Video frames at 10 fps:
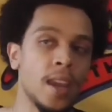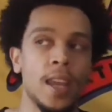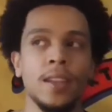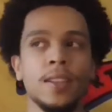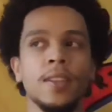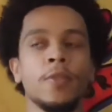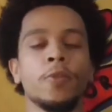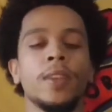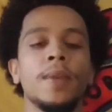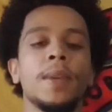It doesn't even
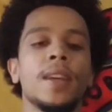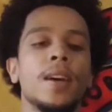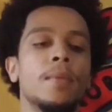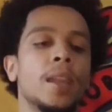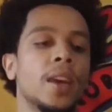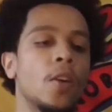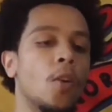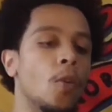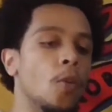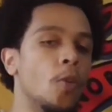really become like a
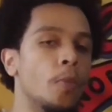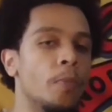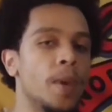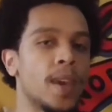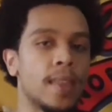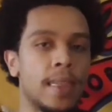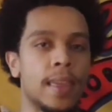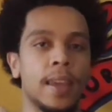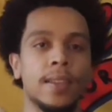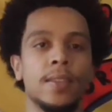whole big
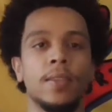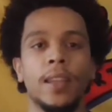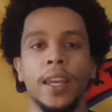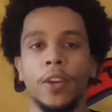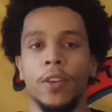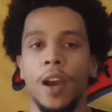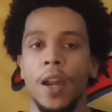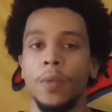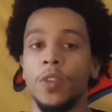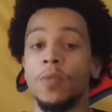thing until later
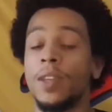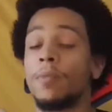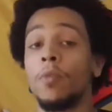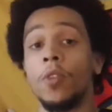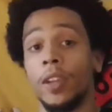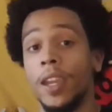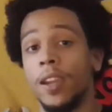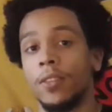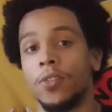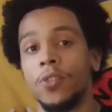on when you meet more
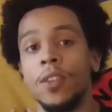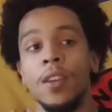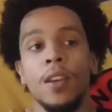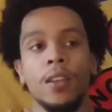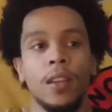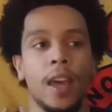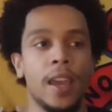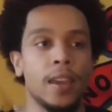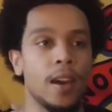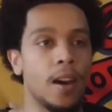characters.
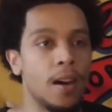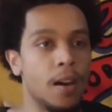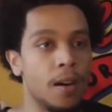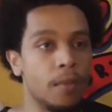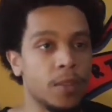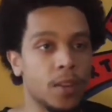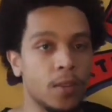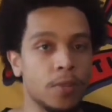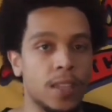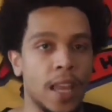Like,
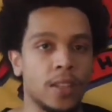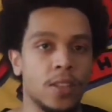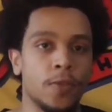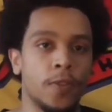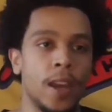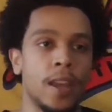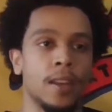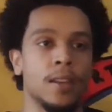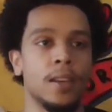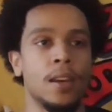Zatch's
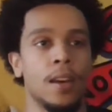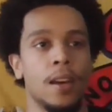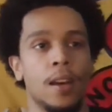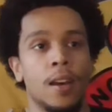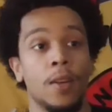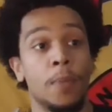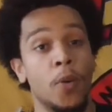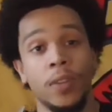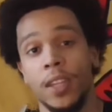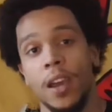friend,
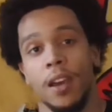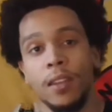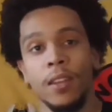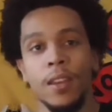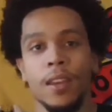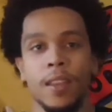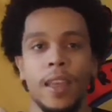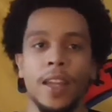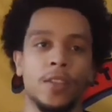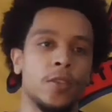Ponygon.
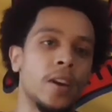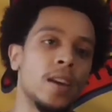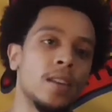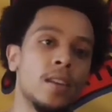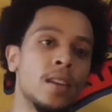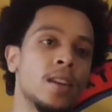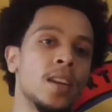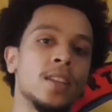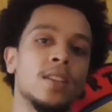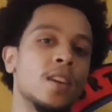That's great.
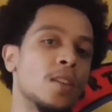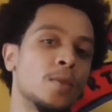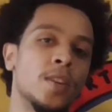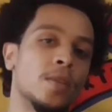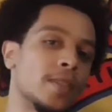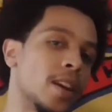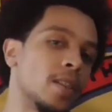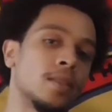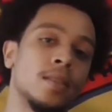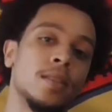He's another one of those
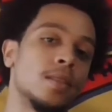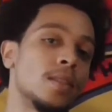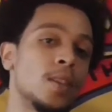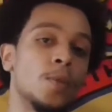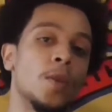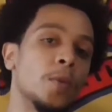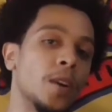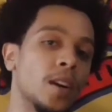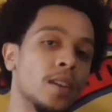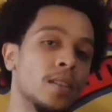characters that just says one
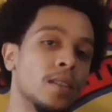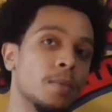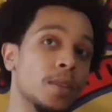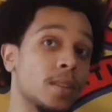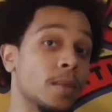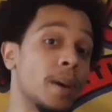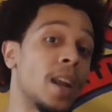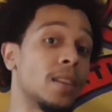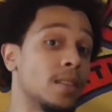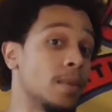word, but
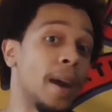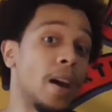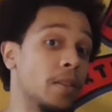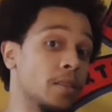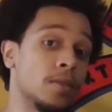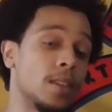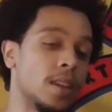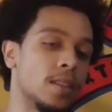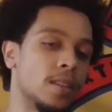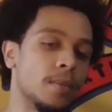somebody somehow
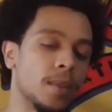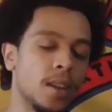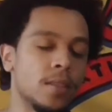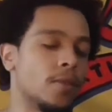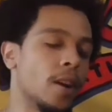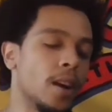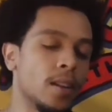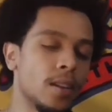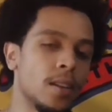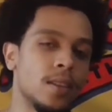understands him. It's great.
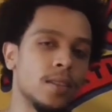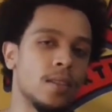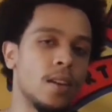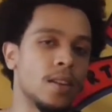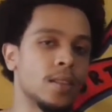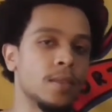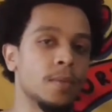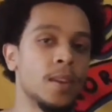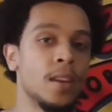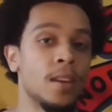He's
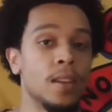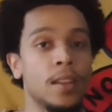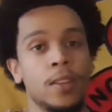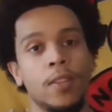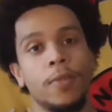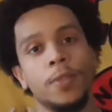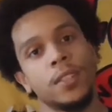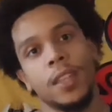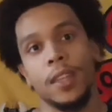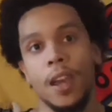awesome. Then you have
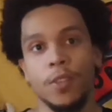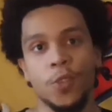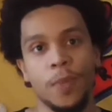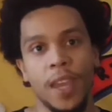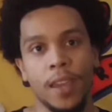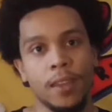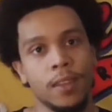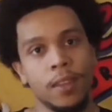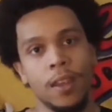ones like Conchime.